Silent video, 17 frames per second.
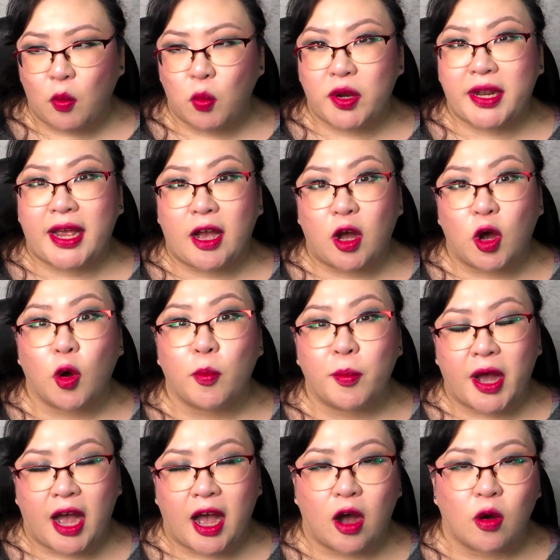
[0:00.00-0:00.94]
would help
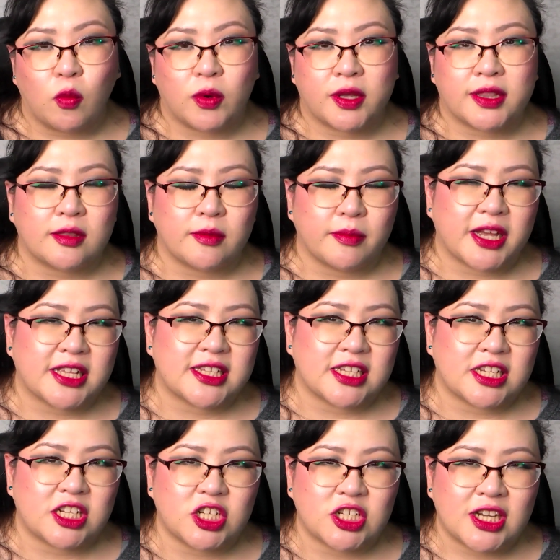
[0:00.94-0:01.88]
out with the
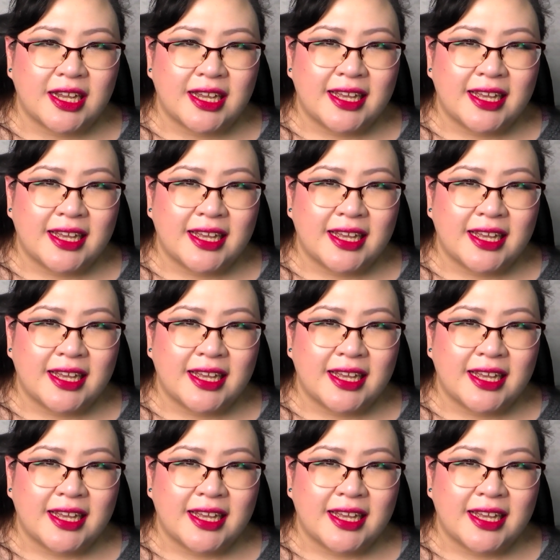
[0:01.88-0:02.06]
message